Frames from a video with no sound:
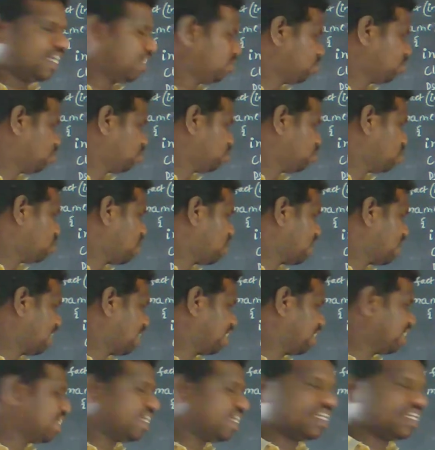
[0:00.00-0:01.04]
should not
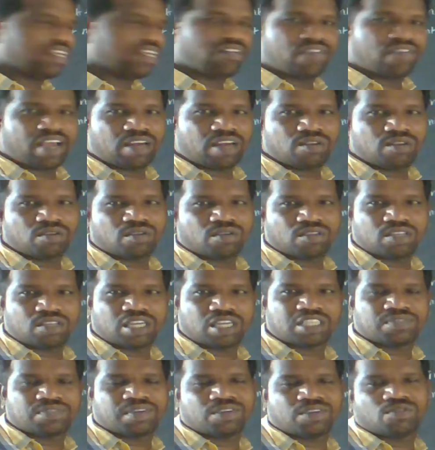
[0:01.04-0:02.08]
return any value.
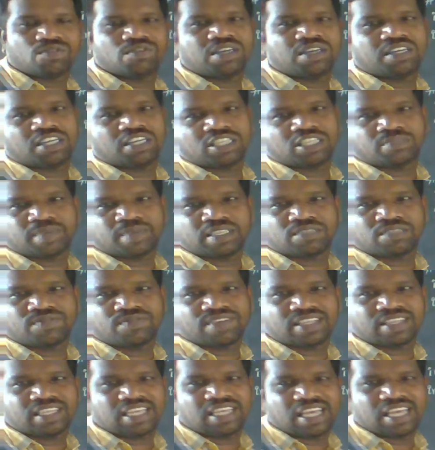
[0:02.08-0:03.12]
That's why no need to specify
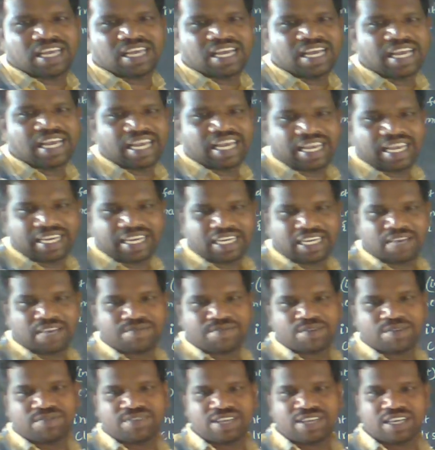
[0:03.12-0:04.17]
any type
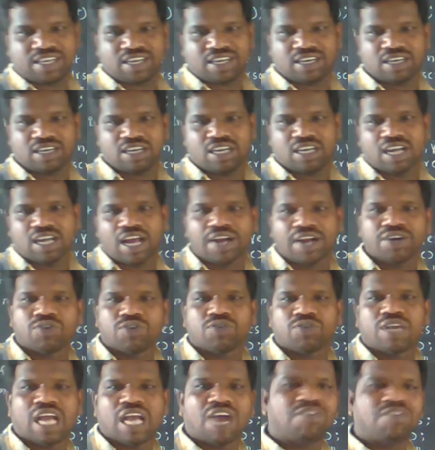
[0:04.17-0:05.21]
of here. And
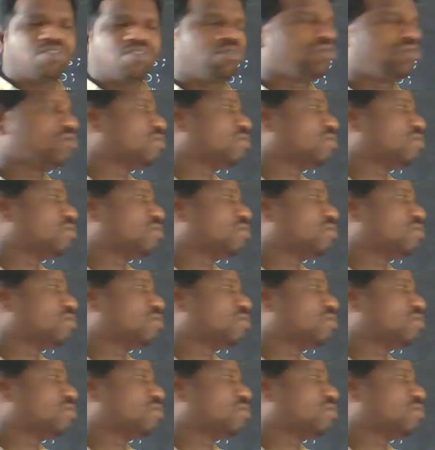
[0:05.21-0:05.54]
we have to